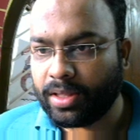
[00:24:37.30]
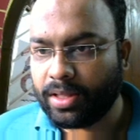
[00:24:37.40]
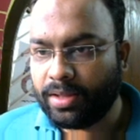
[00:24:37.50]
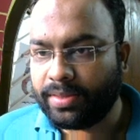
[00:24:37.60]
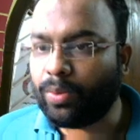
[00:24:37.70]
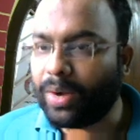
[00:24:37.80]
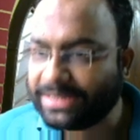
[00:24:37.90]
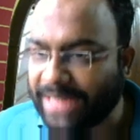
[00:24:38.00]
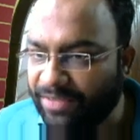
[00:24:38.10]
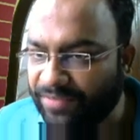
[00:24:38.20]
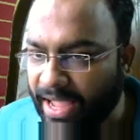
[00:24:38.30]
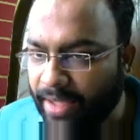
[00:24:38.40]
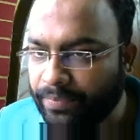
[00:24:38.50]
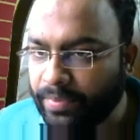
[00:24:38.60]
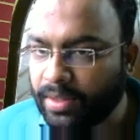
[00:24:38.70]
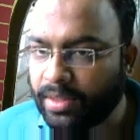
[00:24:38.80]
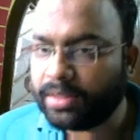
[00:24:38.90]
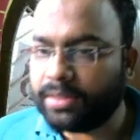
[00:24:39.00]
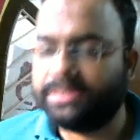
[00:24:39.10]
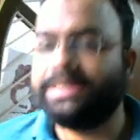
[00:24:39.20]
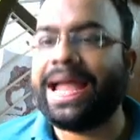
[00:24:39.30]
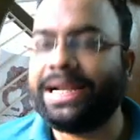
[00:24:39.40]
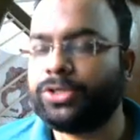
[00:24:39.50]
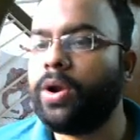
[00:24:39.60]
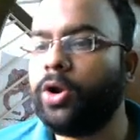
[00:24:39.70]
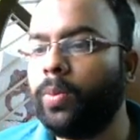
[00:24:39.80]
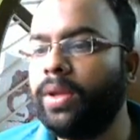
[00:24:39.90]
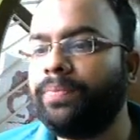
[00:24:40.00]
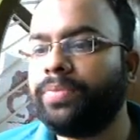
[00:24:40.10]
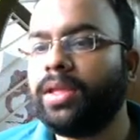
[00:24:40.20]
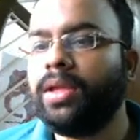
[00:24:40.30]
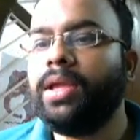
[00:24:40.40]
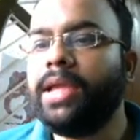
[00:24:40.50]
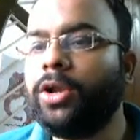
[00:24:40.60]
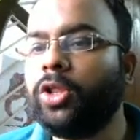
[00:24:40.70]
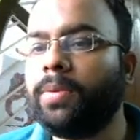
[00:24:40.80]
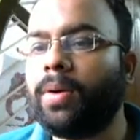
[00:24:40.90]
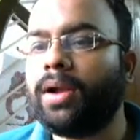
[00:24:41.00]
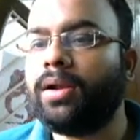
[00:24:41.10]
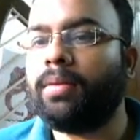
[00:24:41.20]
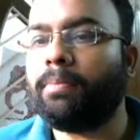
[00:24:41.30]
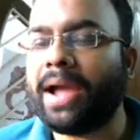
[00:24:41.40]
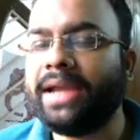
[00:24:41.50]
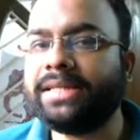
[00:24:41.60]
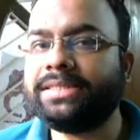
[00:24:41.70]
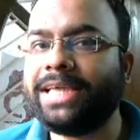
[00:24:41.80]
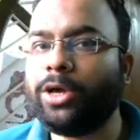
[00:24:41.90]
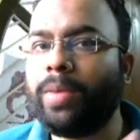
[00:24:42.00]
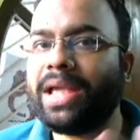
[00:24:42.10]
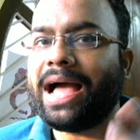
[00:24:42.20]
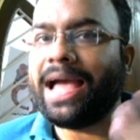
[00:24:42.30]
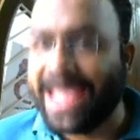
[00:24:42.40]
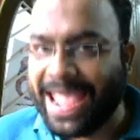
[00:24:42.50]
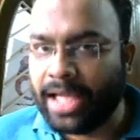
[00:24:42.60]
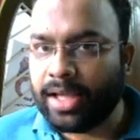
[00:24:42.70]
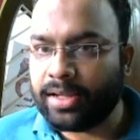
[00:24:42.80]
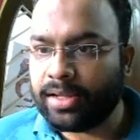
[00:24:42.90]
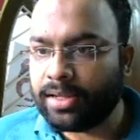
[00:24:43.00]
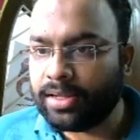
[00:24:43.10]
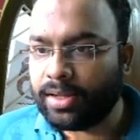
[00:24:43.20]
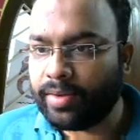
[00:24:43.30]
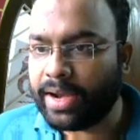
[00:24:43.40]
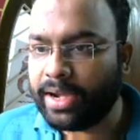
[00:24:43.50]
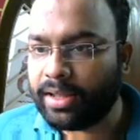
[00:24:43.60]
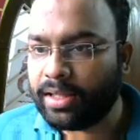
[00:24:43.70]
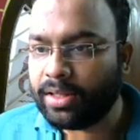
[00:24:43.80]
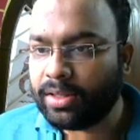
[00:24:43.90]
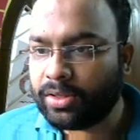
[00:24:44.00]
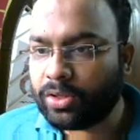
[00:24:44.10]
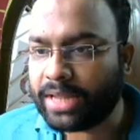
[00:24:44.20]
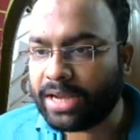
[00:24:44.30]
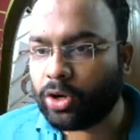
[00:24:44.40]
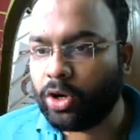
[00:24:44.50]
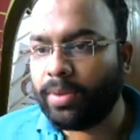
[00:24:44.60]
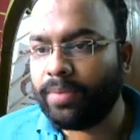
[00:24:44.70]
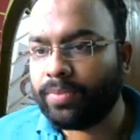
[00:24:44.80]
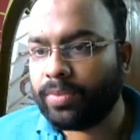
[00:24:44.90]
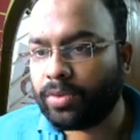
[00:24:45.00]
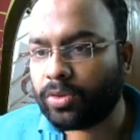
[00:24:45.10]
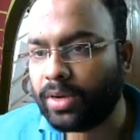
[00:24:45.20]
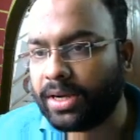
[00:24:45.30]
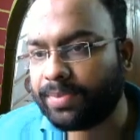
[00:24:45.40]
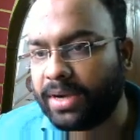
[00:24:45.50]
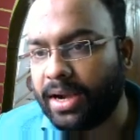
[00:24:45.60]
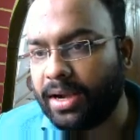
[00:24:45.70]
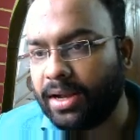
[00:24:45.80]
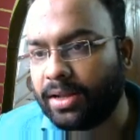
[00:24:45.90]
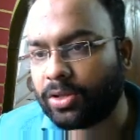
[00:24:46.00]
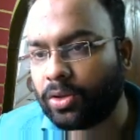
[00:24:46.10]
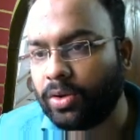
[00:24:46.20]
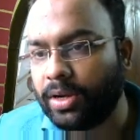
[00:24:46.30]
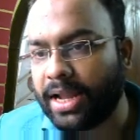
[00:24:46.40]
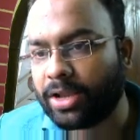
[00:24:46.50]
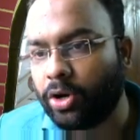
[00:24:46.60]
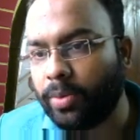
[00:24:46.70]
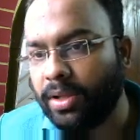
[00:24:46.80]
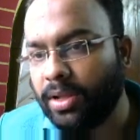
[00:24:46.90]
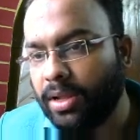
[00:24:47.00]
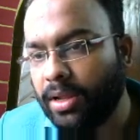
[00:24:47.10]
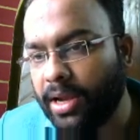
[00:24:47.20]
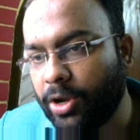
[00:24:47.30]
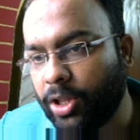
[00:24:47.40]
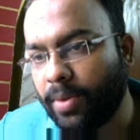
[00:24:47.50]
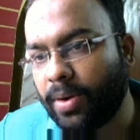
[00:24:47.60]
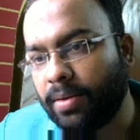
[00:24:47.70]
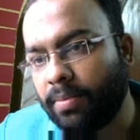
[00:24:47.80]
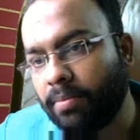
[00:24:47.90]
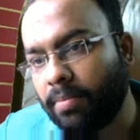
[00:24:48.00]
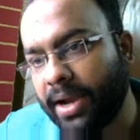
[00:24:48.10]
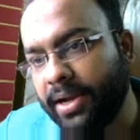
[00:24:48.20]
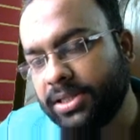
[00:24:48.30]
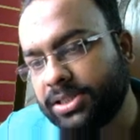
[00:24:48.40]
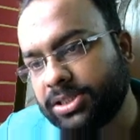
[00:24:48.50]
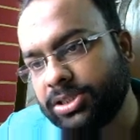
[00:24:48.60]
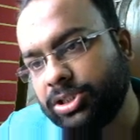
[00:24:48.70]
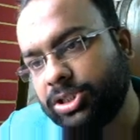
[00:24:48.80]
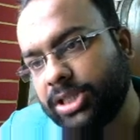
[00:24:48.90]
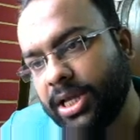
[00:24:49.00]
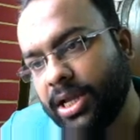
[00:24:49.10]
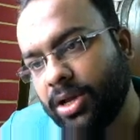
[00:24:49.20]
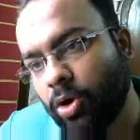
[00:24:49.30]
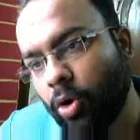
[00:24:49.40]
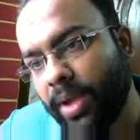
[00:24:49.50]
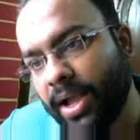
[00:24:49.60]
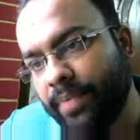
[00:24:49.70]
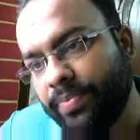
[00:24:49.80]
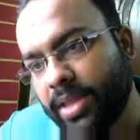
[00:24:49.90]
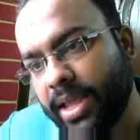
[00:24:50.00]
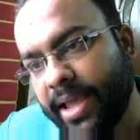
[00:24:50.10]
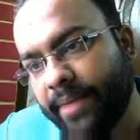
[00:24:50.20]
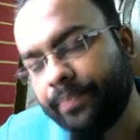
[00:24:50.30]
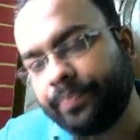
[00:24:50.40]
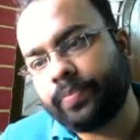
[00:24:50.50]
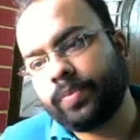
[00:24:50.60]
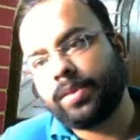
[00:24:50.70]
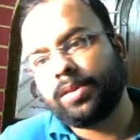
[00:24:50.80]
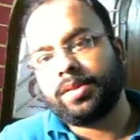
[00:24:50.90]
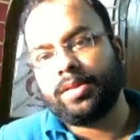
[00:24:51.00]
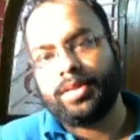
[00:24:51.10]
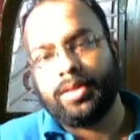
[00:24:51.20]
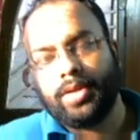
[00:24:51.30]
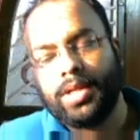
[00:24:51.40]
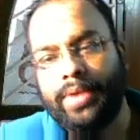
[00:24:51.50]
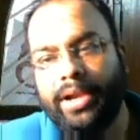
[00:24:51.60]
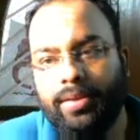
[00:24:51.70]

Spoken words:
Then what is fa? That's going to be e to the power minus j omega a, right? So that's going to be, so that's going to be e to the power minus j omega a, right?